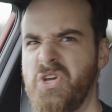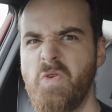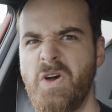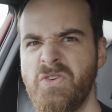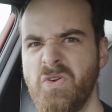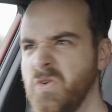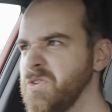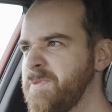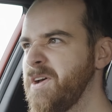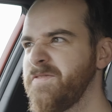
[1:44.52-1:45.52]
two hundred
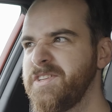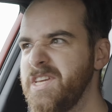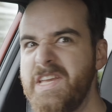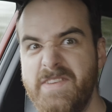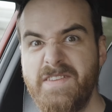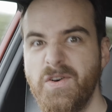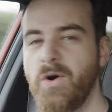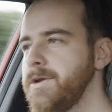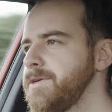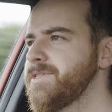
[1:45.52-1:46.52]
horsepower if it's an E V
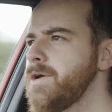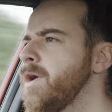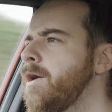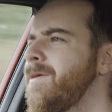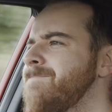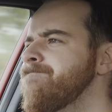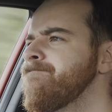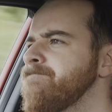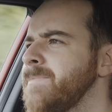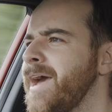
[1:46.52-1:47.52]
four hundred. So
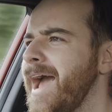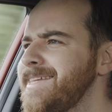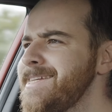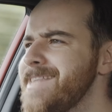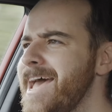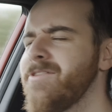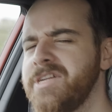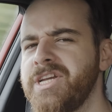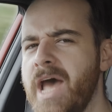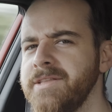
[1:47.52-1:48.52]
isn't there a
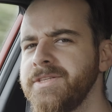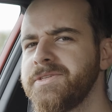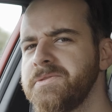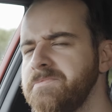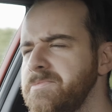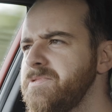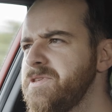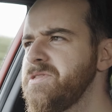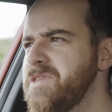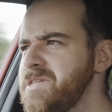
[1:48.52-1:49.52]
chance
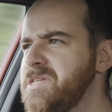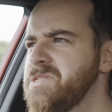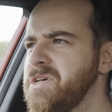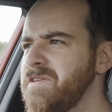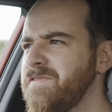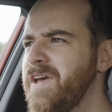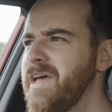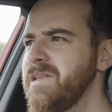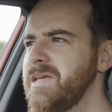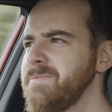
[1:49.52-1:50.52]
that this is going to
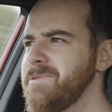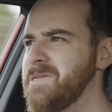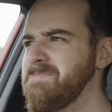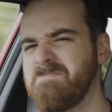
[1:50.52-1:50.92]
feel a little bit